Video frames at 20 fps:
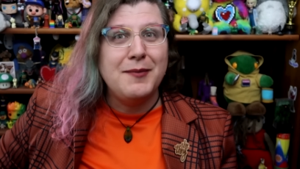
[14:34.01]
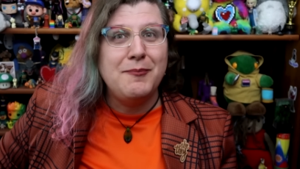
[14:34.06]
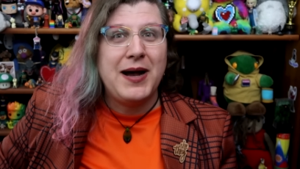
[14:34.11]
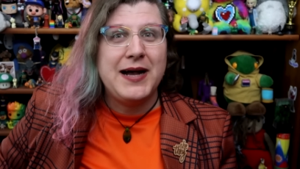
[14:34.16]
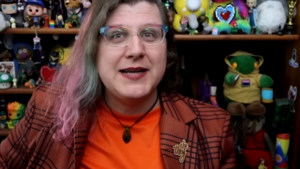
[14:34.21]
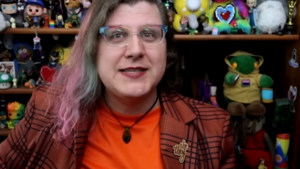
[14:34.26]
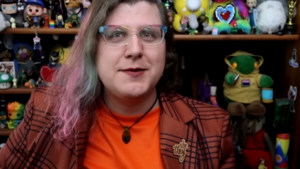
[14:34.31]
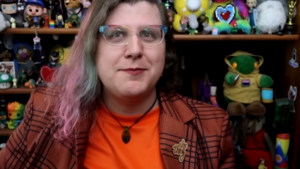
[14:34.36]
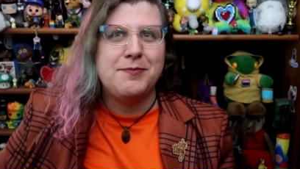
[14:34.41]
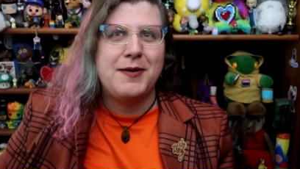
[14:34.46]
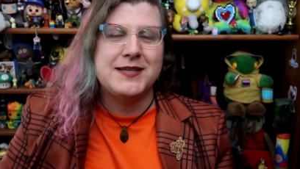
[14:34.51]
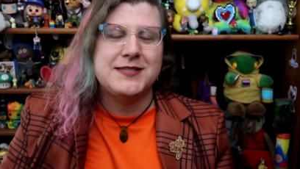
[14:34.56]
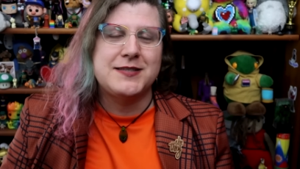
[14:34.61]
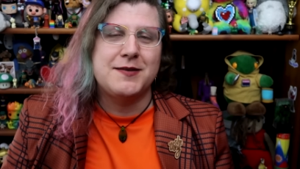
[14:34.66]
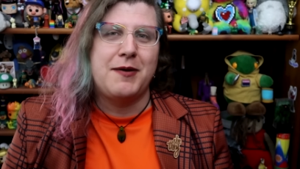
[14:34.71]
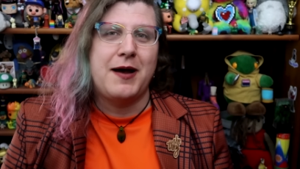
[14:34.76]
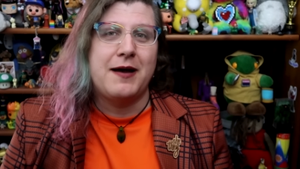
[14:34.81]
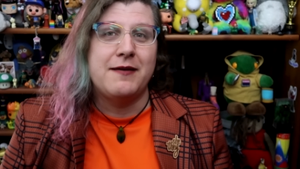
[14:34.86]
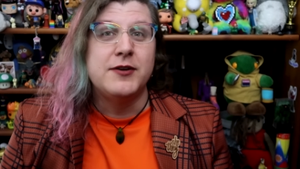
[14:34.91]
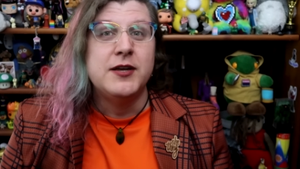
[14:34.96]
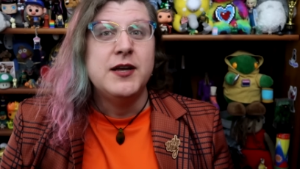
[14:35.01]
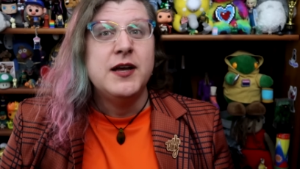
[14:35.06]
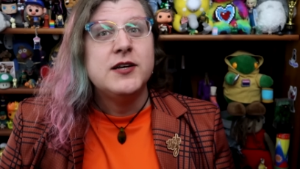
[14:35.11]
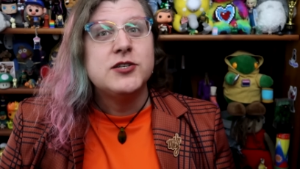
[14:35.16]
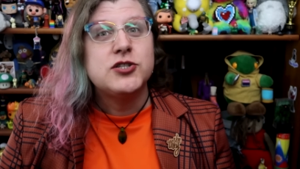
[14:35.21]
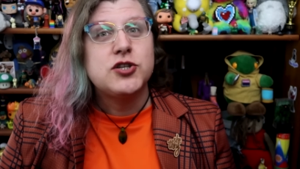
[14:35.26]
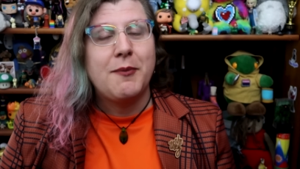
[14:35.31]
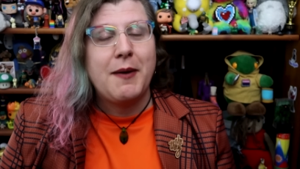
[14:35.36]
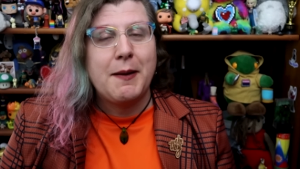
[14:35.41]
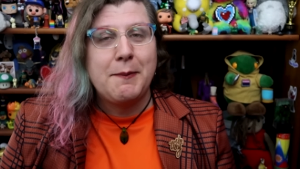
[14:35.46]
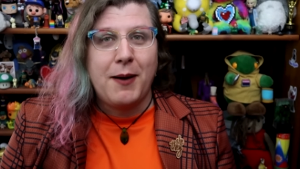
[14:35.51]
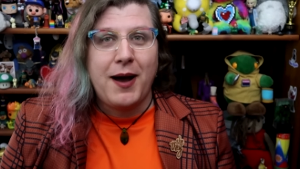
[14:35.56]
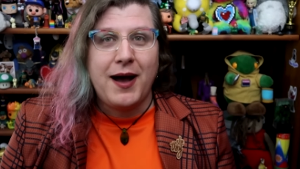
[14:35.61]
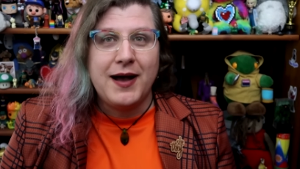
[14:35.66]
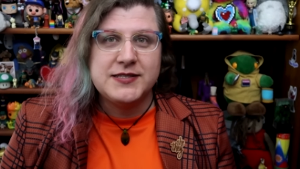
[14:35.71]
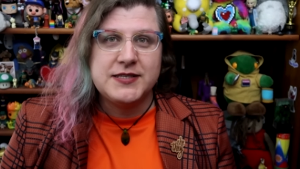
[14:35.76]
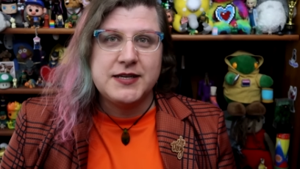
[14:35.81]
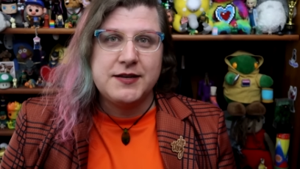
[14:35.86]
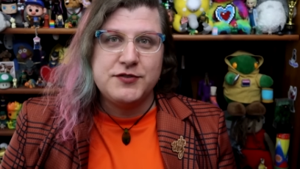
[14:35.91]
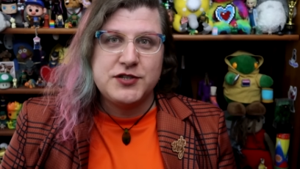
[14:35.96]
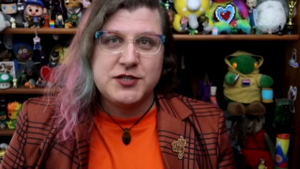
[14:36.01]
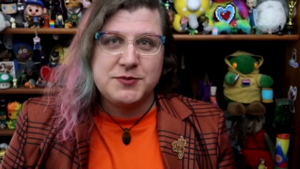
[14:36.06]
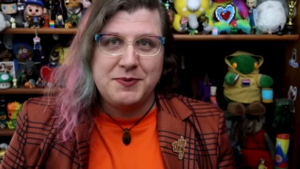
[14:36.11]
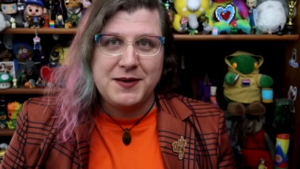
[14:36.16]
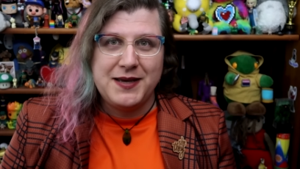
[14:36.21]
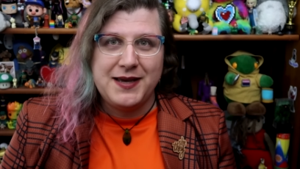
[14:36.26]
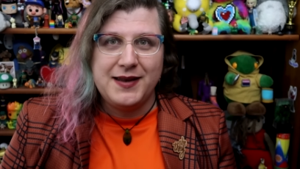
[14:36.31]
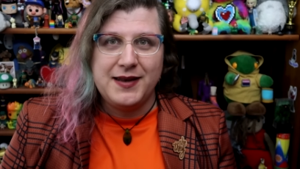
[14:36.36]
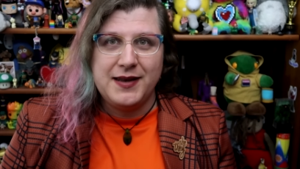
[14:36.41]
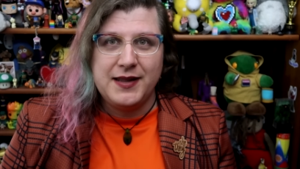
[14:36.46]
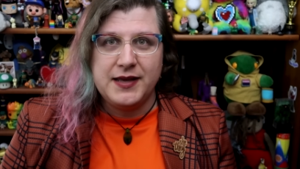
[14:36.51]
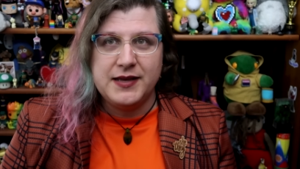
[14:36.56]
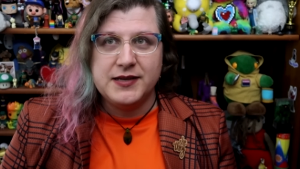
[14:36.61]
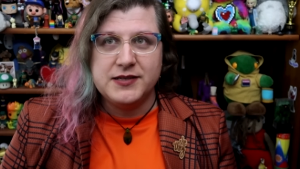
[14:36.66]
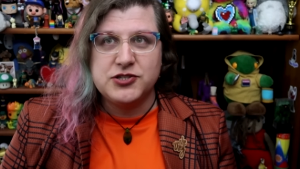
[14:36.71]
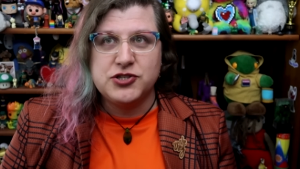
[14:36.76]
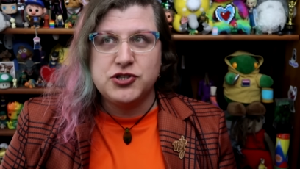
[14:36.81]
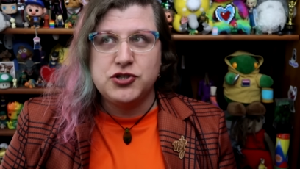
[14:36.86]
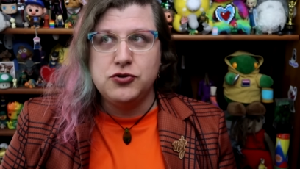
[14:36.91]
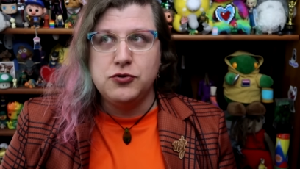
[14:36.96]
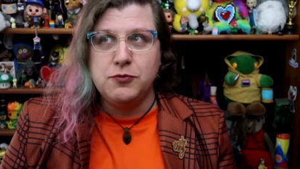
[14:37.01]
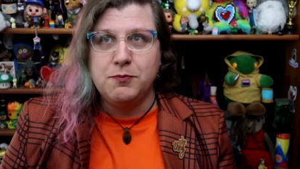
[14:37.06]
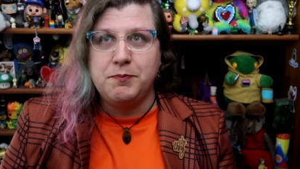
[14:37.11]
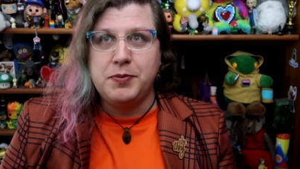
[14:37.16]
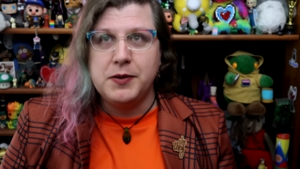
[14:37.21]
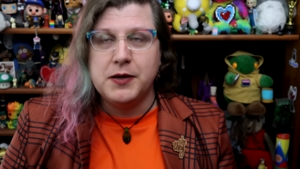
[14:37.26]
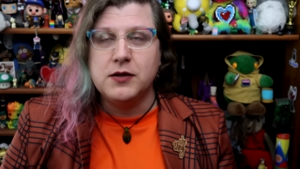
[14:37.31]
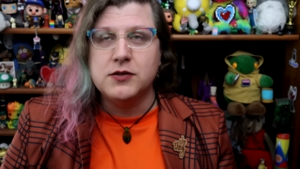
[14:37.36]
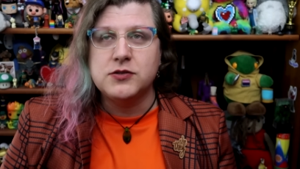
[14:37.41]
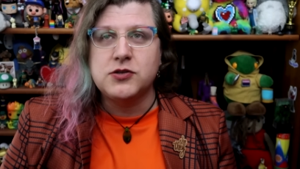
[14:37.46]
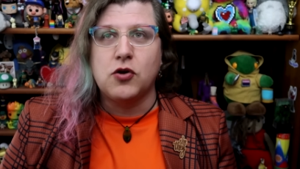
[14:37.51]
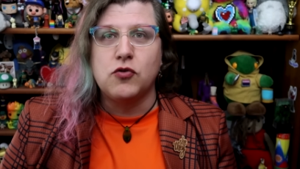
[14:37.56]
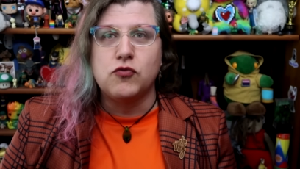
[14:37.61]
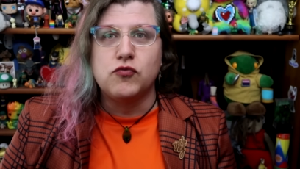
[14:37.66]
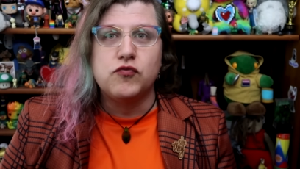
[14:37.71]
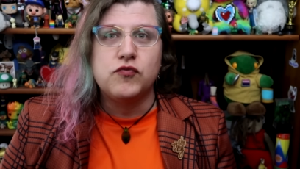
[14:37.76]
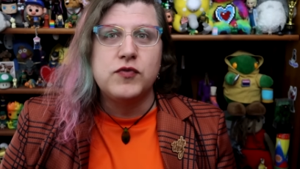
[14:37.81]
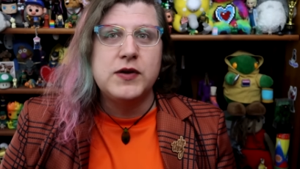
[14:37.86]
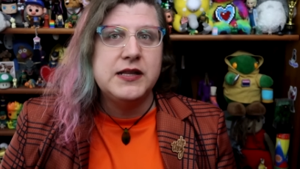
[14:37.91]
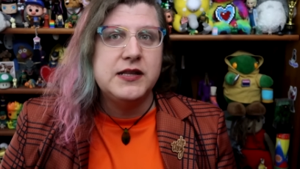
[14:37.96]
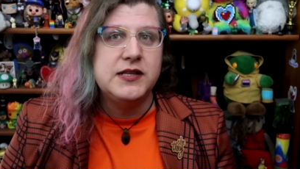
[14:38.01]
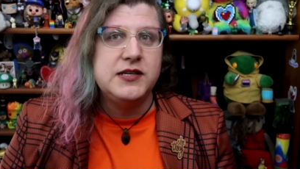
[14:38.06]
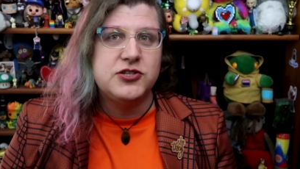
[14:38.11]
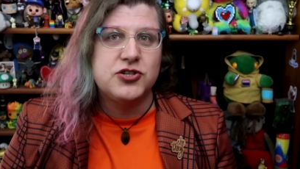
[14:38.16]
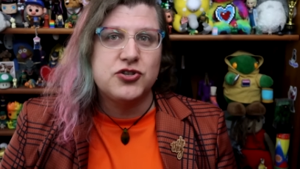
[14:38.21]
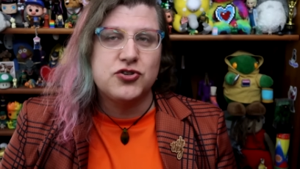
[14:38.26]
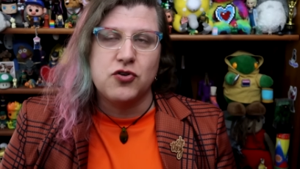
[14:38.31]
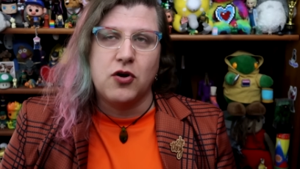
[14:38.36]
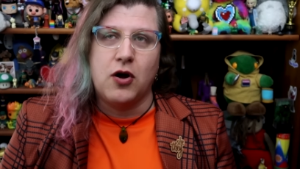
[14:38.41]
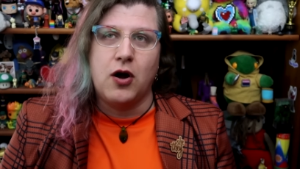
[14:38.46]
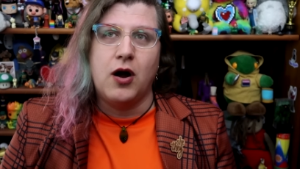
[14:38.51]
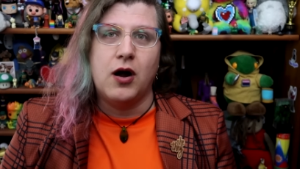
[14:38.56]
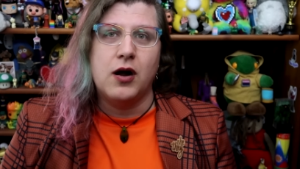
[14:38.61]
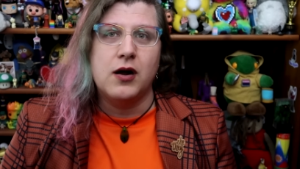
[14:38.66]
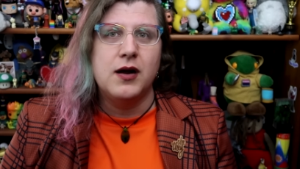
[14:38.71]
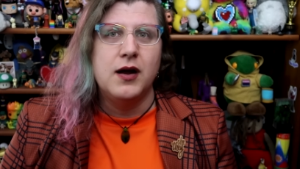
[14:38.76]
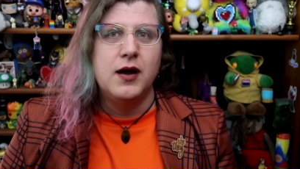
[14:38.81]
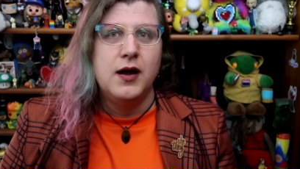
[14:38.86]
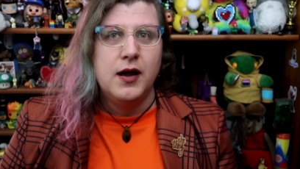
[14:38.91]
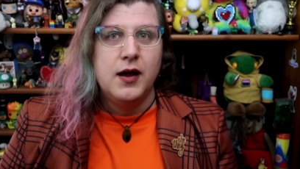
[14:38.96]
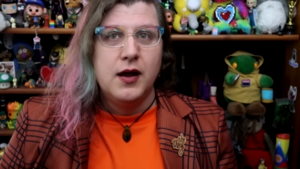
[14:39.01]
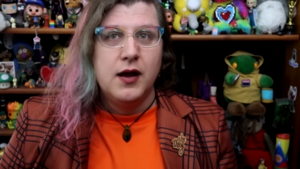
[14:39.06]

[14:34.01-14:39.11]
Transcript: positive, positive, positive. So my positive spin is to build a really strong,